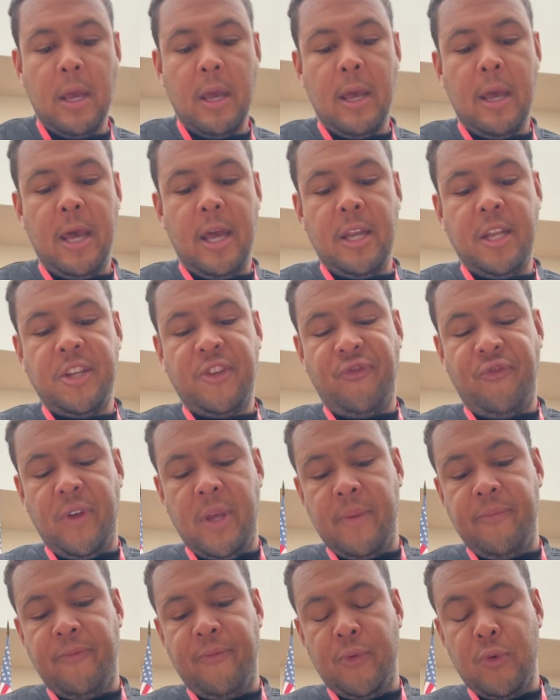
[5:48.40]
And his
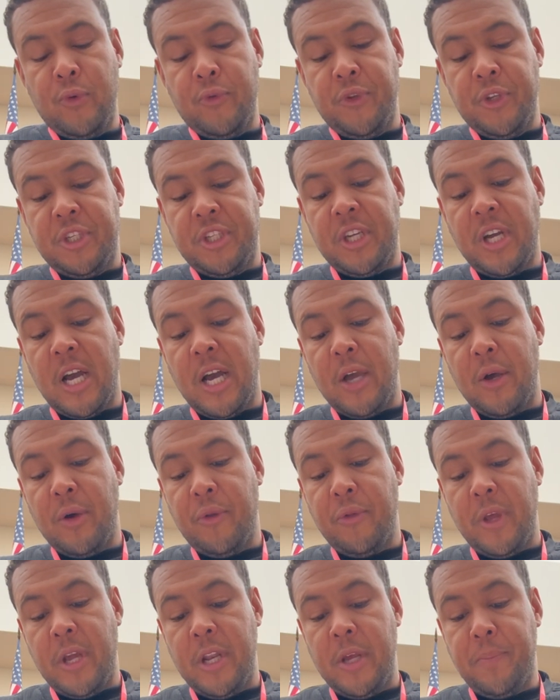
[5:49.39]
fib fooled the
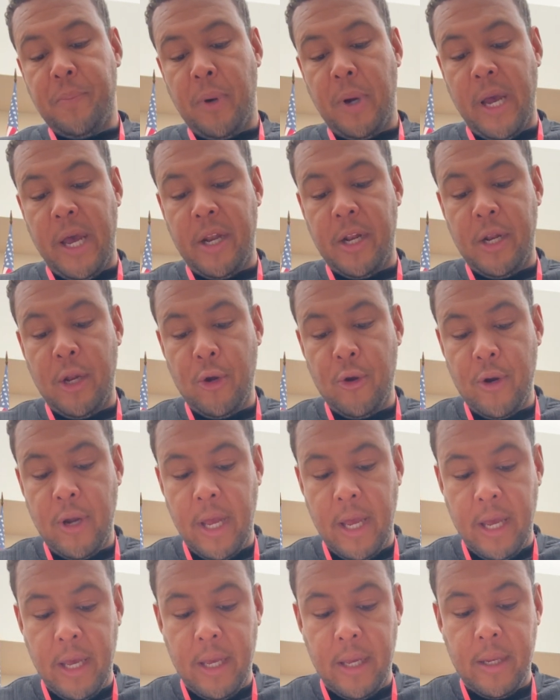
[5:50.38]
child, and he patted her
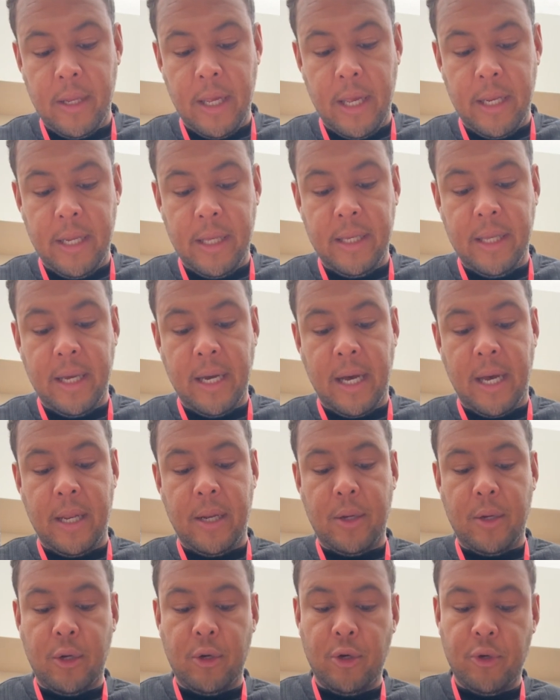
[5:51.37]
head, and he
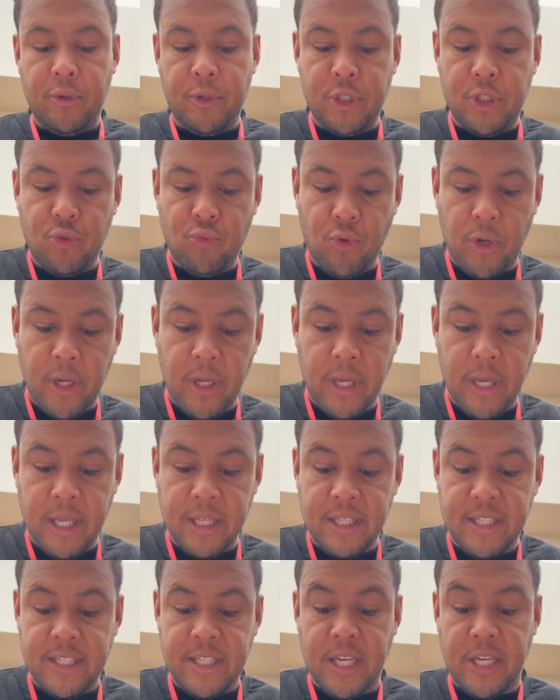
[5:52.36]
got her a drink
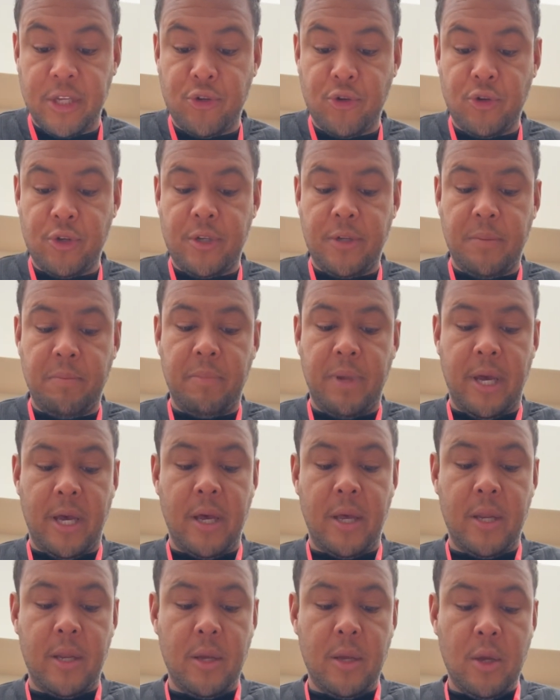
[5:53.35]
and sent her to
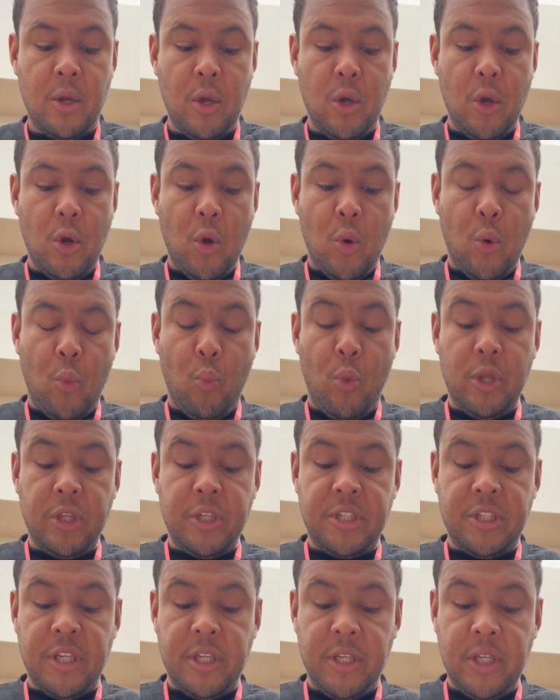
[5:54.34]
bed. And when
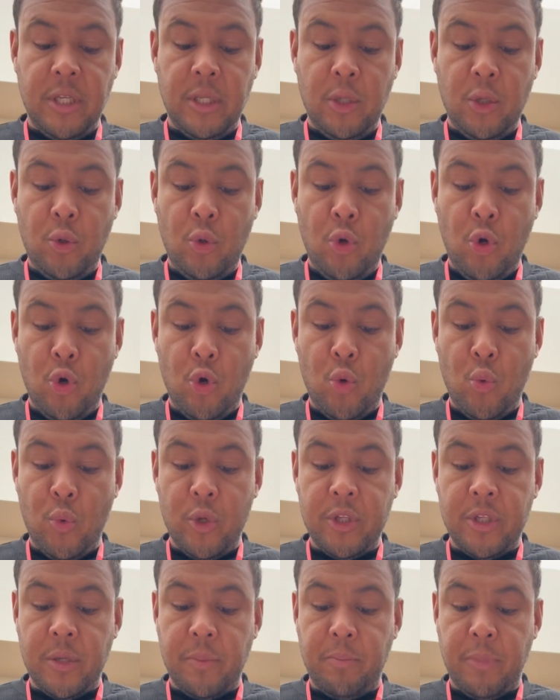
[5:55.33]
Cindy Lou Who
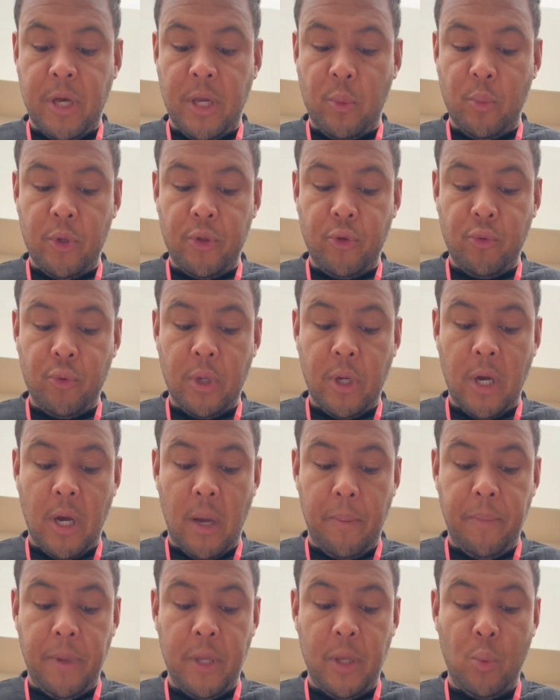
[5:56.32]
went to bed with her
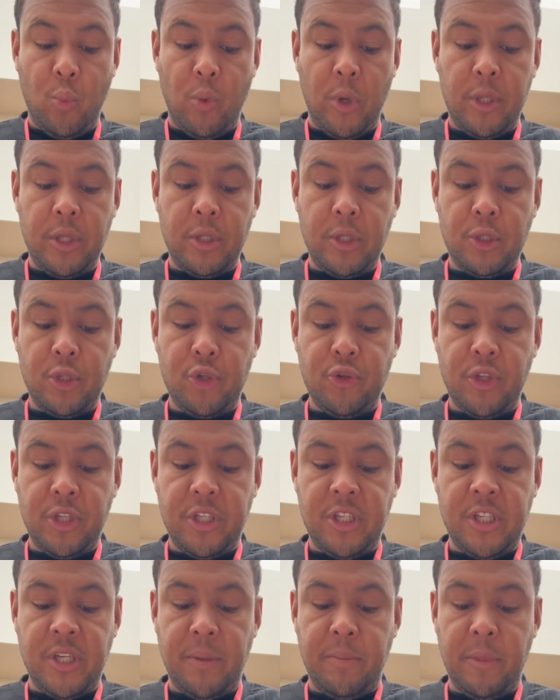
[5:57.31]
cup, he went to the
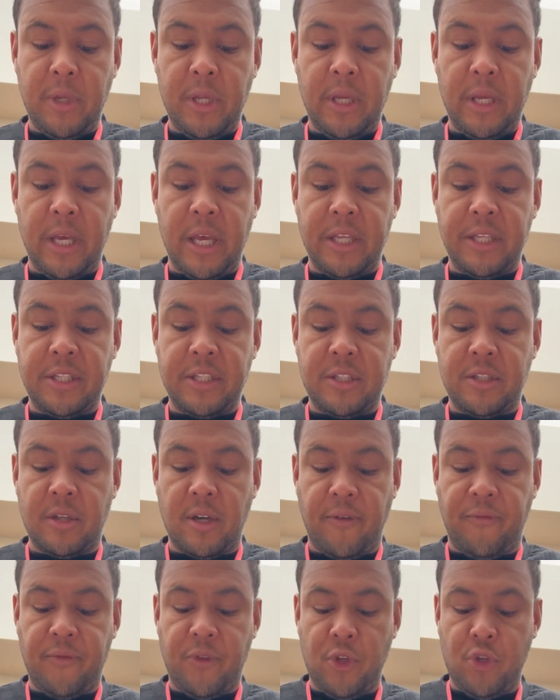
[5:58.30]
chimney and
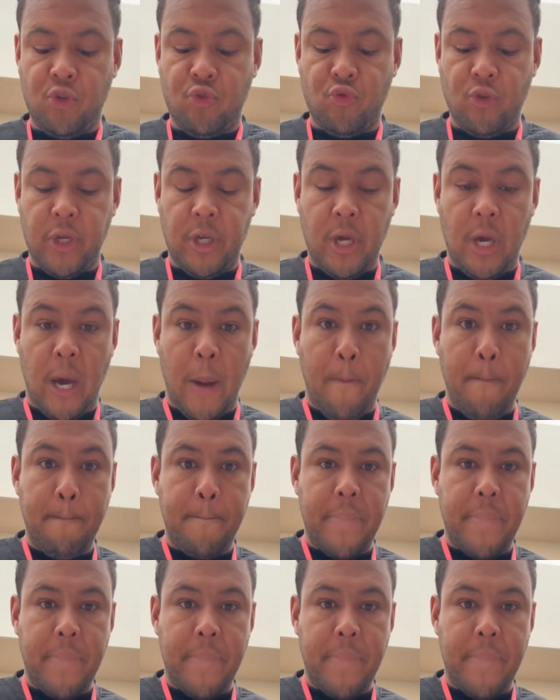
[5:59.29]
stuffed the tree up.